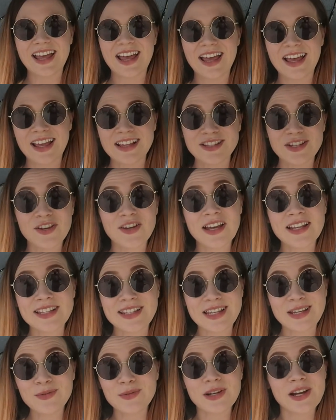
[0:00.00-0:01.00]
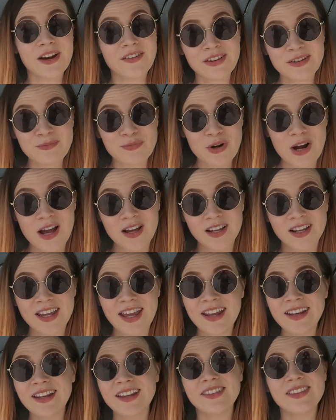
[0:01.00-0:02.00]
as you can see, we are in Prague
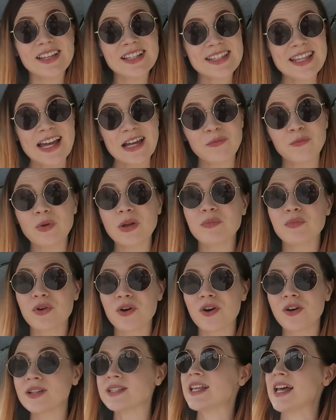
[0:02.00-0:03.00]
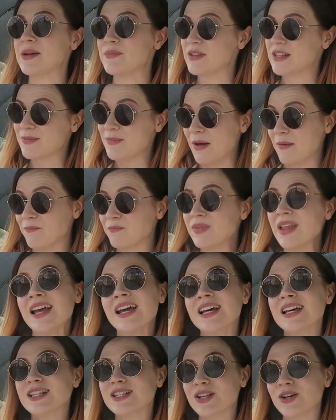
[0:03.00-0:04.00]
again, and this time we brought Simon's mum.
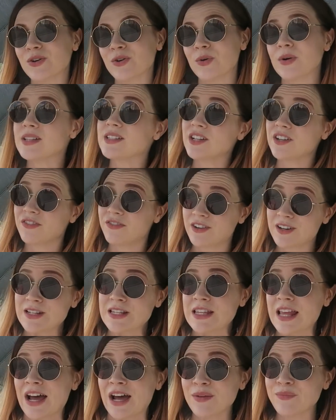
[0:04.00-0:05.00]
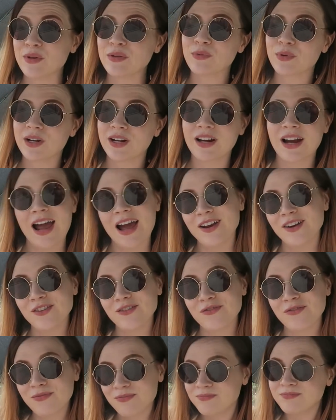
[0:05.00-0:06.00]
So it's her first time, and we are kind
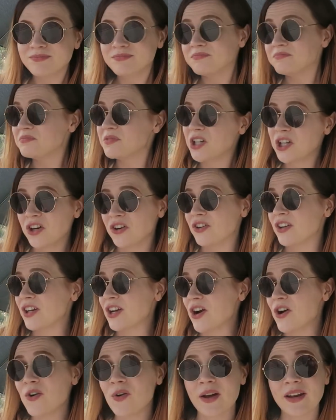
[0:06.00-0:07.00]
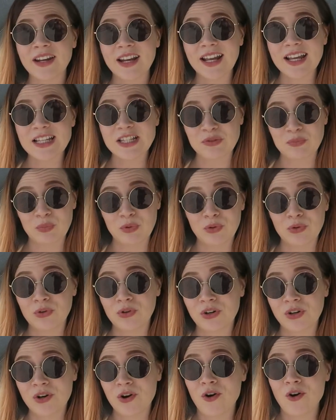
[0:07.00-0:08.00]
of gonna go and
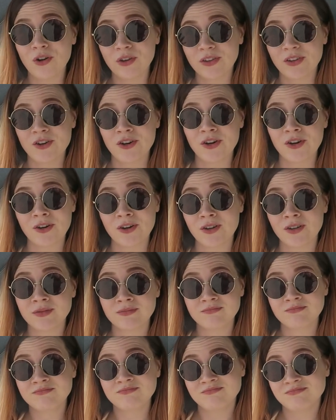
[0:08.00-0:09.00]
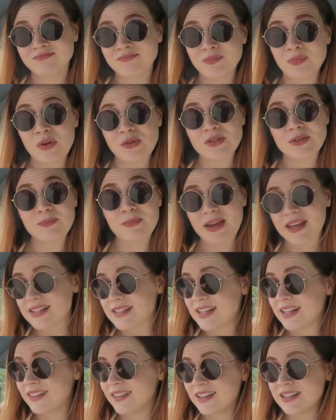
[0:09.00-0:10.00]
explore all the most
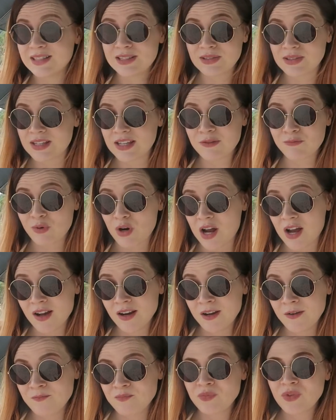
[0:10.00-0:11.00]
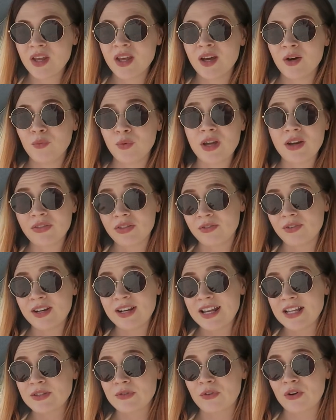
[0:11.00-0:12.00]
basic things to see in Prague. We have 3
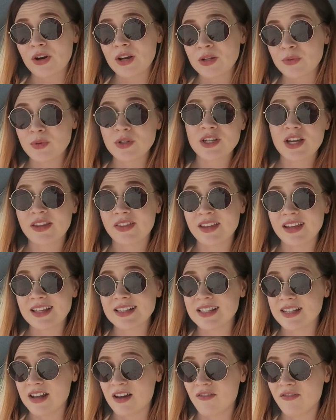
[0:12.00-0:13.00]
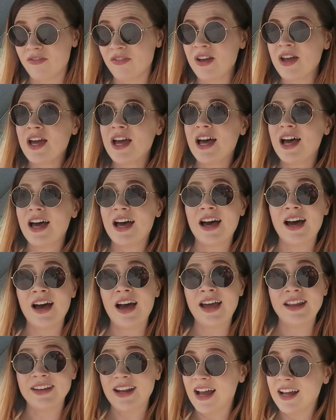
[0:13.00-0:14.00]
days for it, which I think is enough,
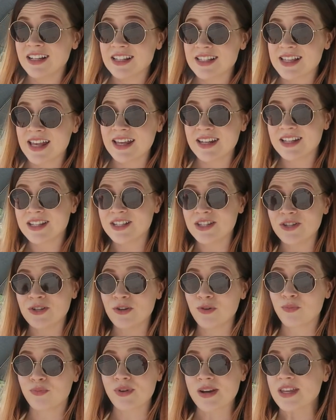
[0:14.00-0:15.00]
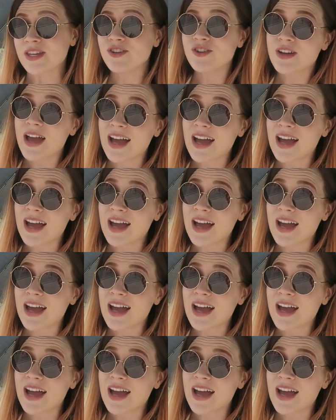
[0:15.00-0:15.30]
and I decided to bring you